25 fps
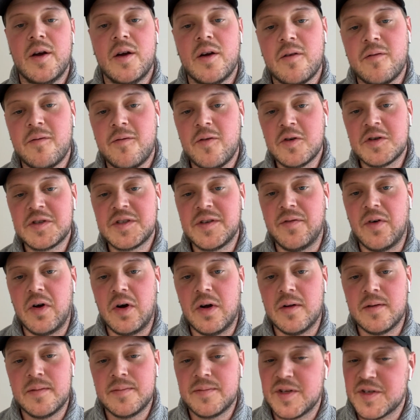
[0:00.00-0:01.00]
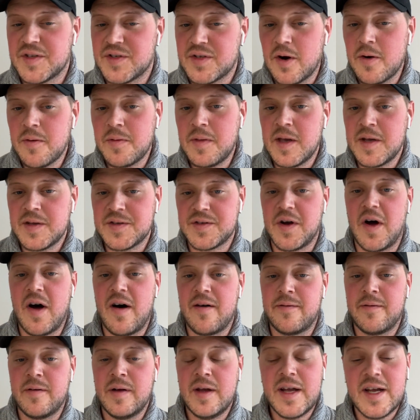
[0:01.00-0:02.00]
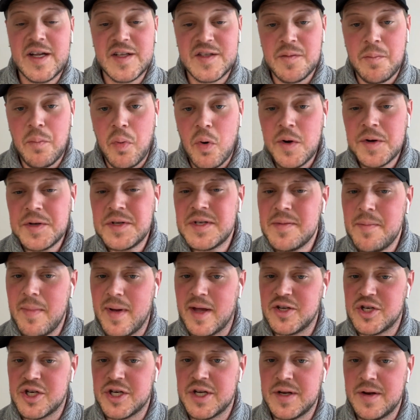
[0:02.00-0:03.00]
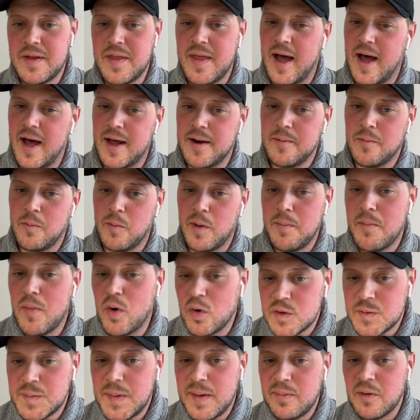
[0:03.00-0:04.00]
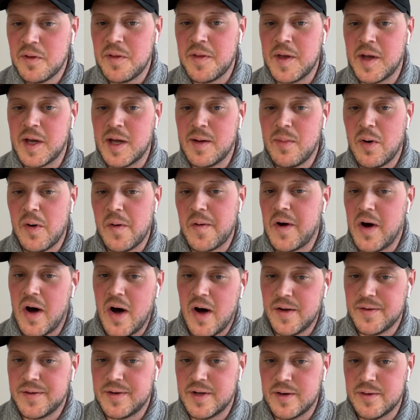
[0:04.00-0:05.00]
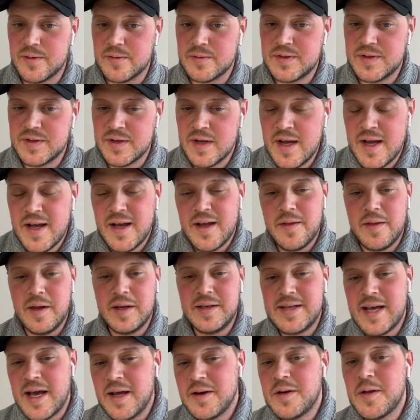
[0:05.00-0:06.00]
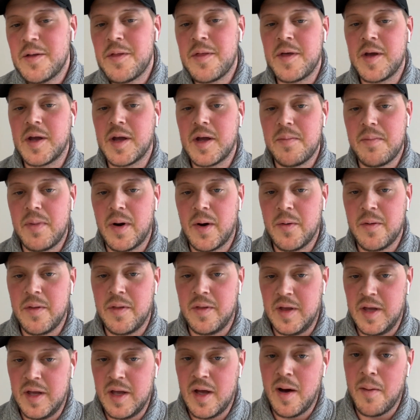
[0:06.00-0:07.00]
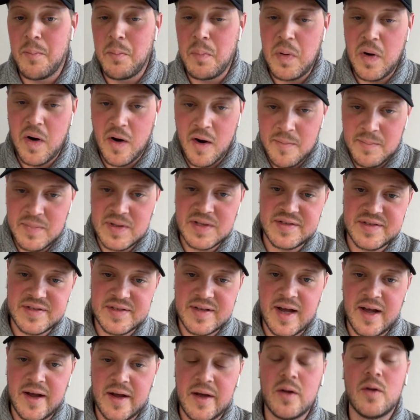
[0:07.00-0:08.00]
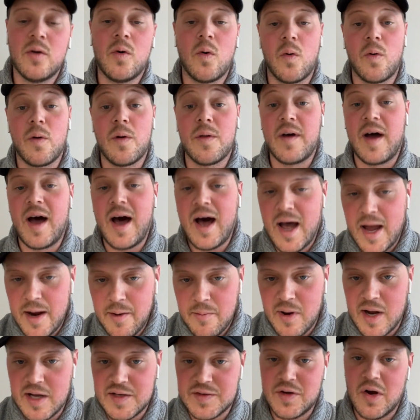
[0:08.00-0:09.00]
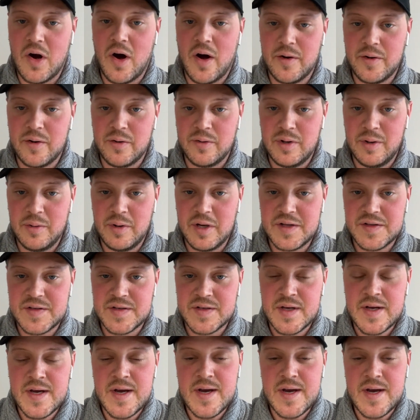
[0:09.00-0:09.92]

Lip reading: First of all, to start things off, it's important to mention that when most people think about condos, they tend to think about the apartment style or the high-rise condo units.